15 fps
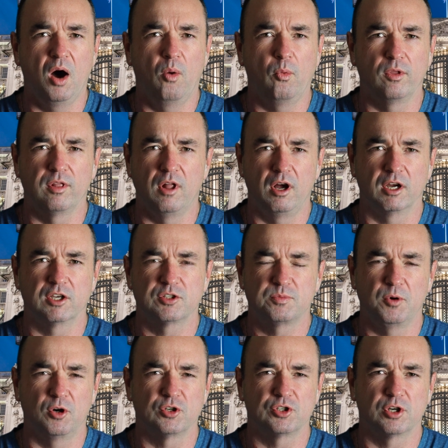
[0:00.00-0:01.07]
with long
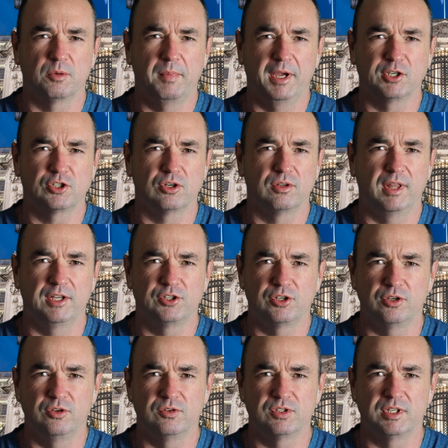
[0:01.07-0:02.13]
exposure, make sure that
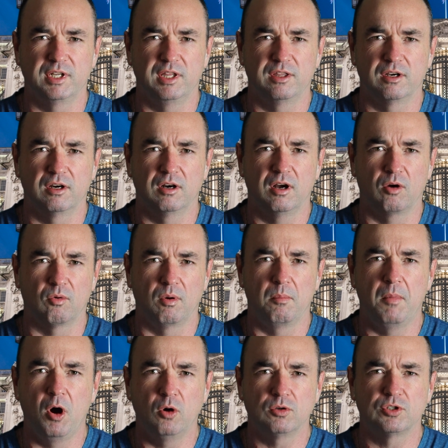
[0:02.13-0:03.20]
you're using either a
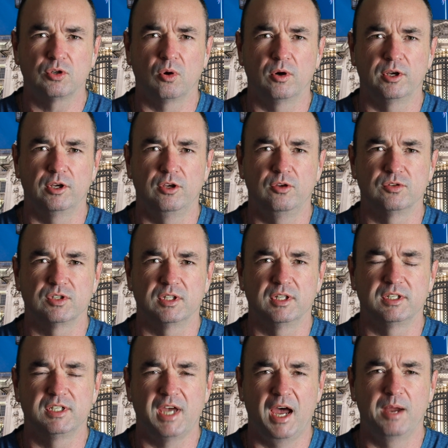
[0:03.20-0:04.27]
remote or you're using
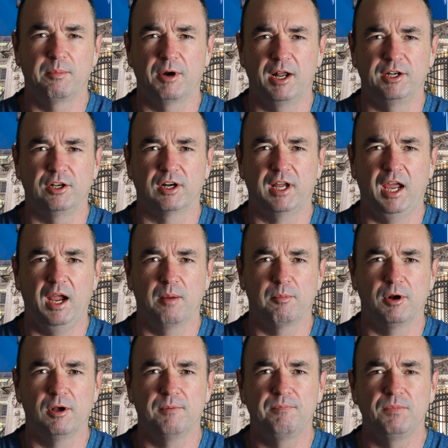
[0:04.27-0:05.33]
the timer on your
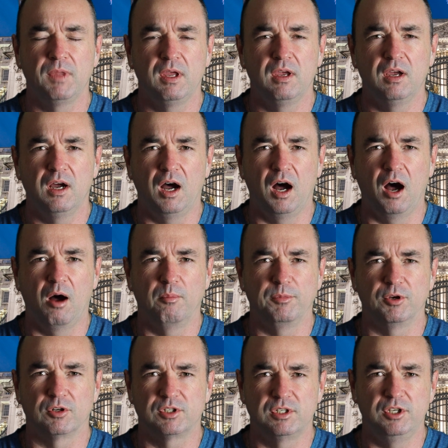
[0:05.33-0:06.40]
camera.
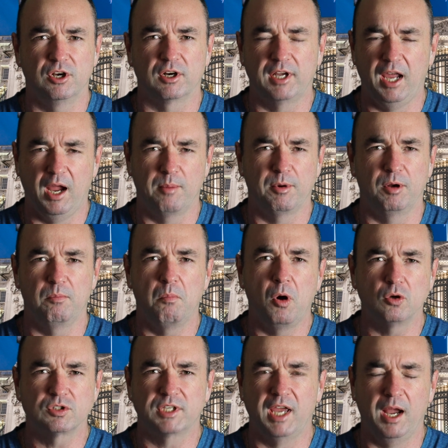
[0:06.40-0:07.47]
Your camera,
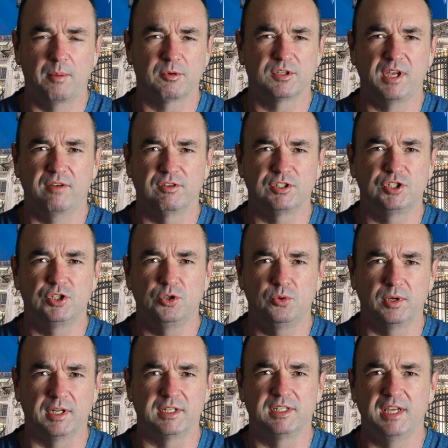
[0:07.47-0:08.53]
most cameras have a
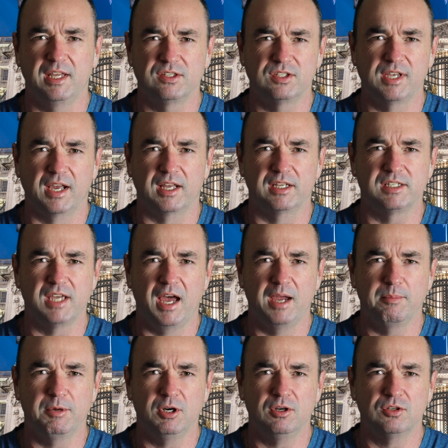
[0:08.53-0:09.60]
2 and a 10-second
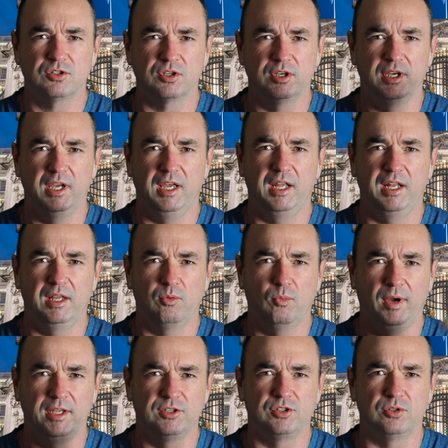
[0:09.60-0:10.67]
timer. So you hit it,
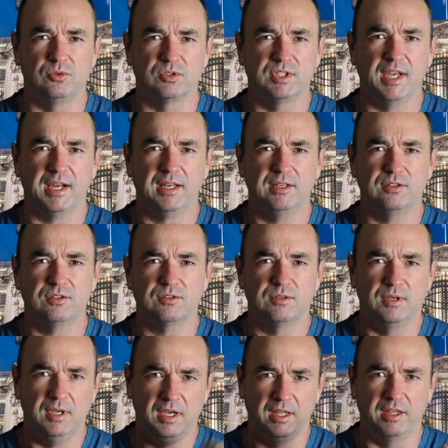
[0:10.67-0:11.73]
wait 2 seconds,
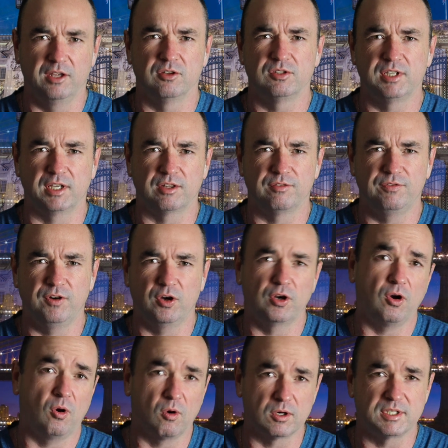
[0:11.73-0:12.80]
and then it'll take the
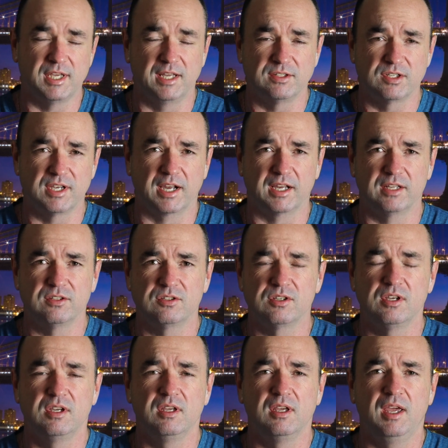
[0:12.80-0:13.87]
photo, or 10
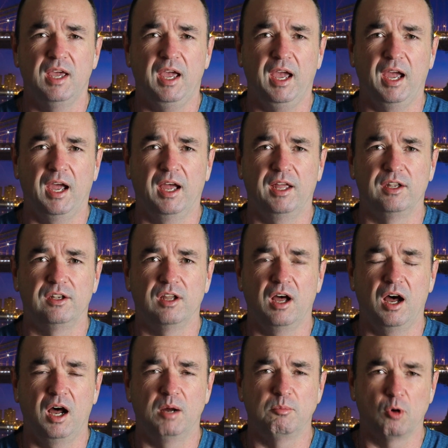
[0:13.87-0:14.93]
seconds. And
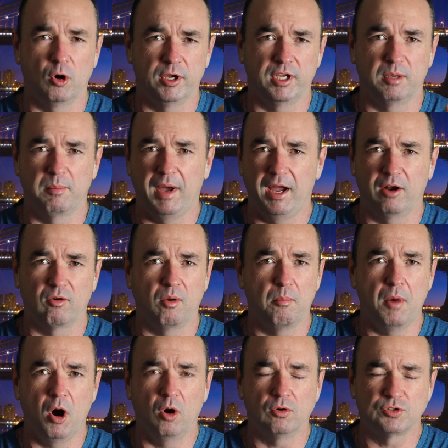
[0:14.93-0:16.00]
or you can buy a
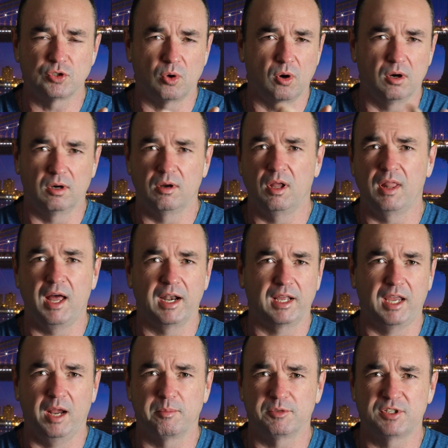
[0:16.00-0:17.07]
remote, or a lot
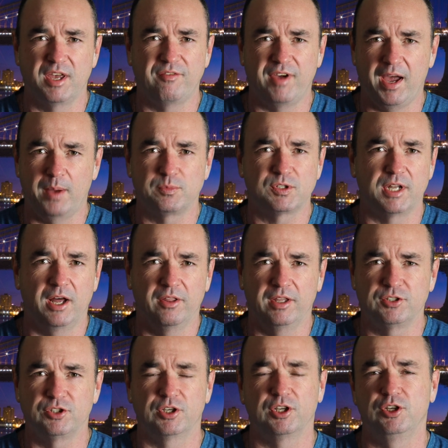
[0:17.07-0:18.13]
of cameras have apps now
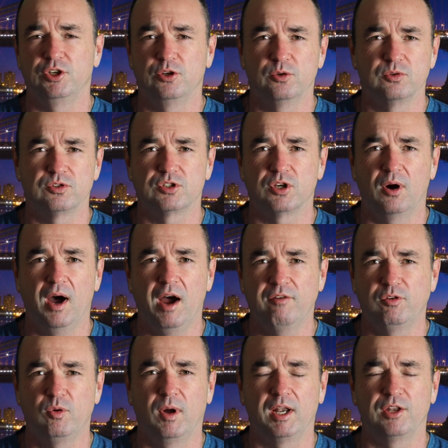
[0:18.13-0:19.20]
that you can use. So
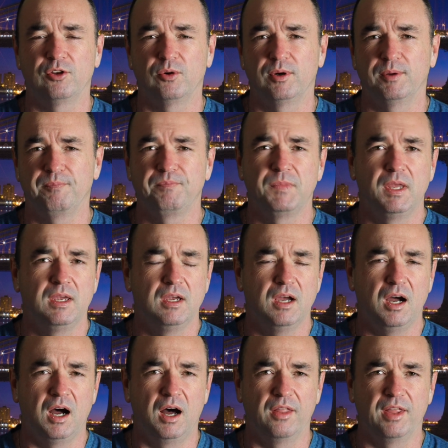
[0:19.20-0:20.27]
however you want to do it,
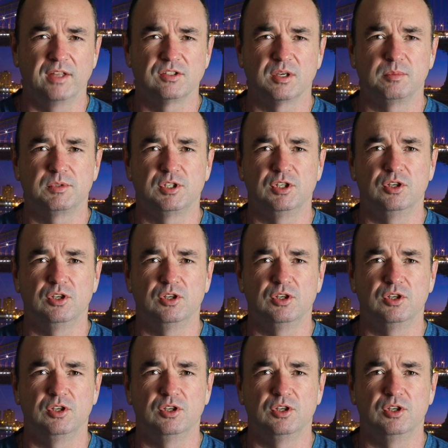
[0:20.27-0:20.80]
that's up to